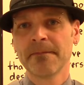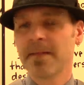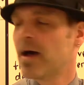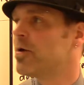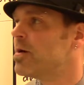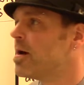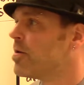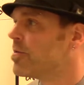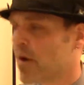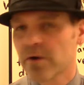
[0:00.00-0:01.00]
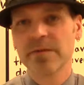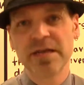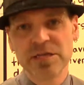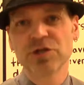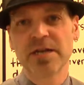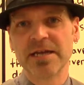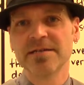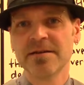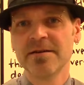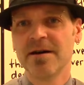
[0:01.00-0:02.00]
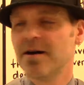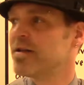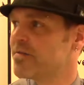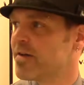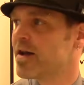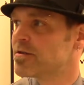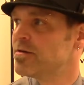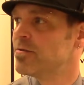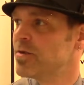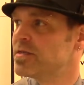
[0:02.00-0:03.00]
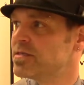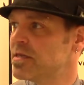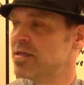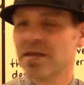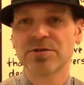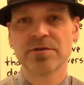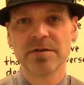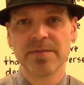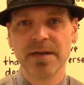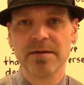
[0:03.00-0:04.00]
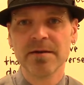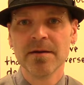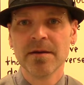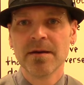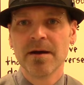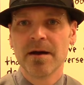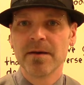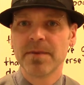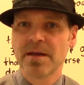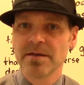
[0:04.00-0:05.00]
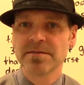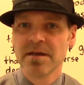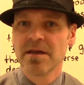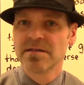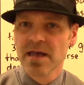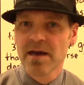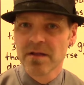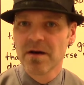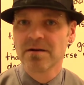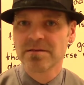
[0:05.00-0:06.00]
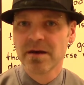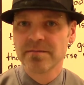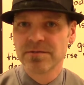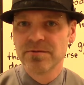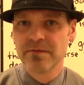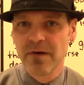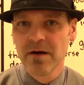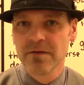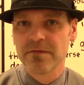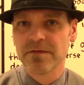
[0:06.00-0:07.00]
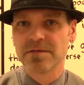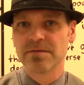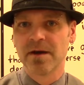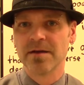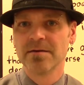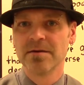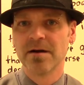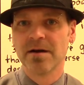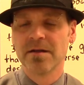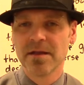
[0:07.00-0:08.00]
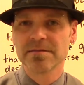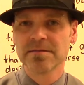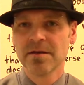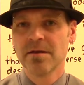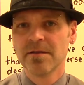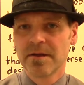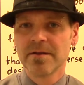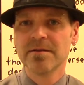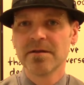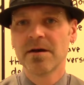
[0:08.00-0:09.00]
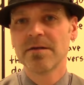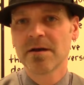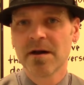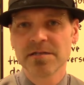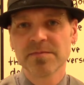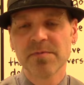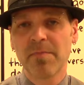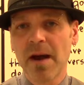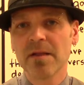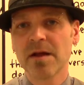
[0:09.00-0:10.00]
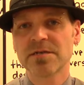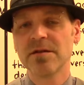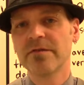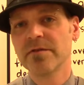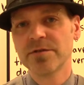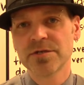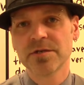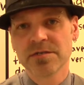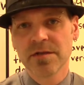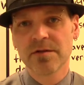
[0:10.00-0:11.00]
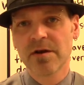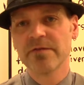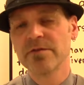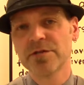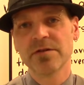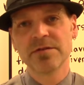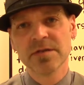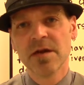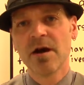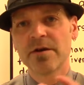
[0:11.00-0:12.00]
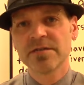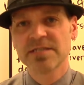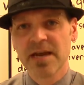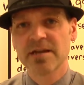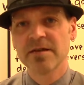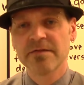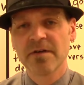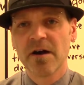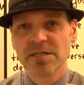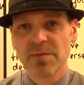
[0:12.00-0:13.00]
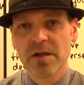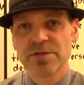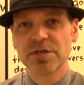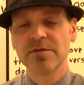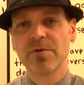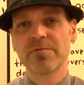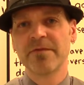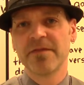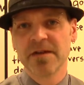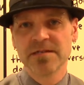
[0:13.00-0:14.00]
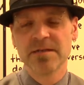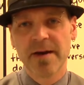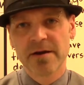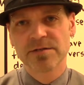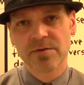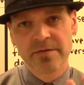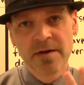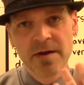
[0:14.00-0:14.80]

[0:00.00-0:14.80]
how remarkably intricate, in fact, we see nature to be, because it's had a long time to evolve this way. And that's therein the concept of biological evolution and stellar evolution and its understanding of cosmology and where we fit into the matter, sort of.